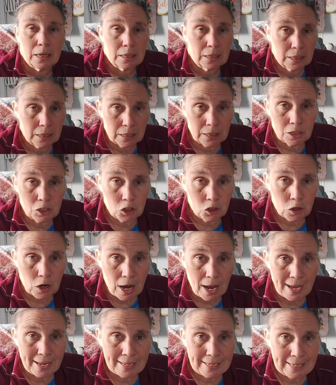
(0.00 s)
gonna
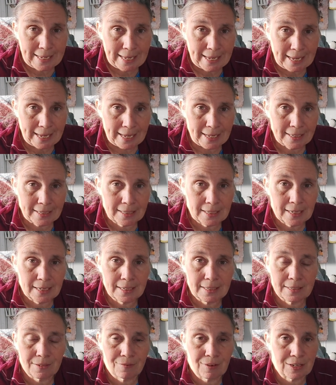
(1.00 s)
try again,
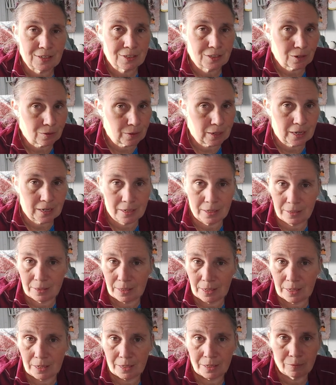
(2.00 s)
because if I don't edit,
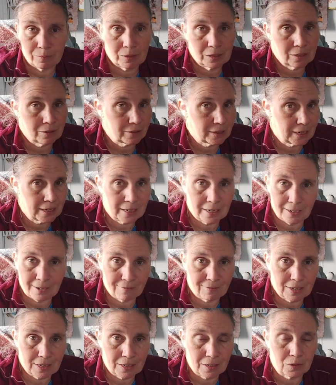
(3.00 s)
then we don't get any
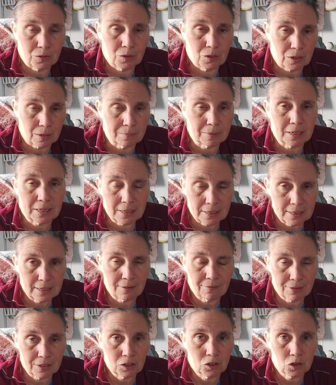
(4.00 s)
video. So I'm gonna
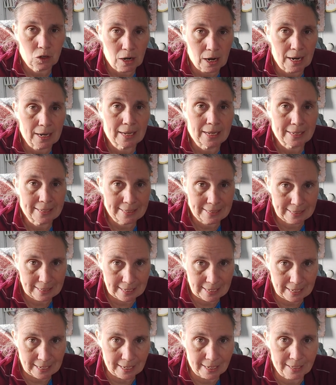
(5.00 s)
definitely try
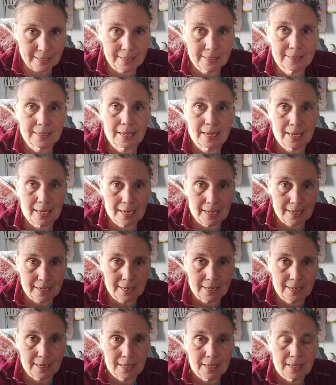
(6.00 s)
again to
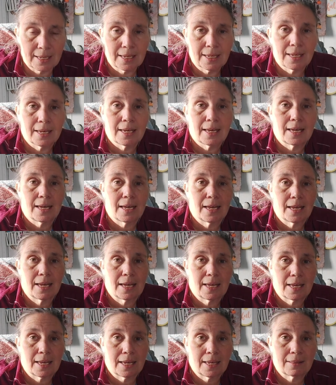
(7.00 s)
edit,
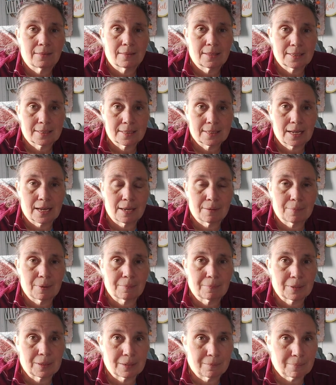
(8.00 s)
and this time
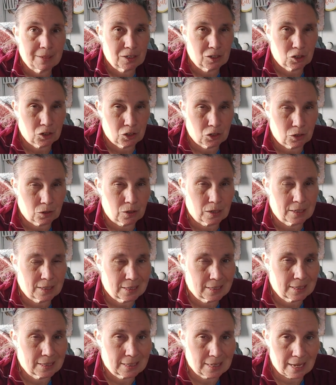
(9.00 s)
I'm gonna make sure it's
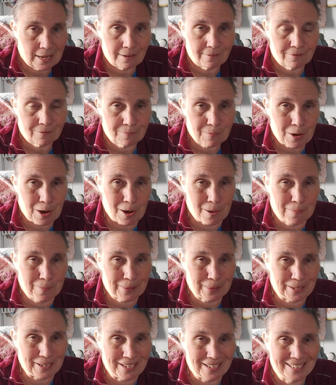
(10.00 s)
saved
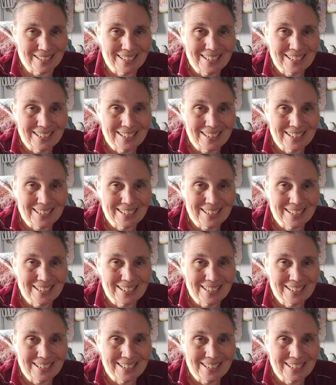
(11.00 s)
properly.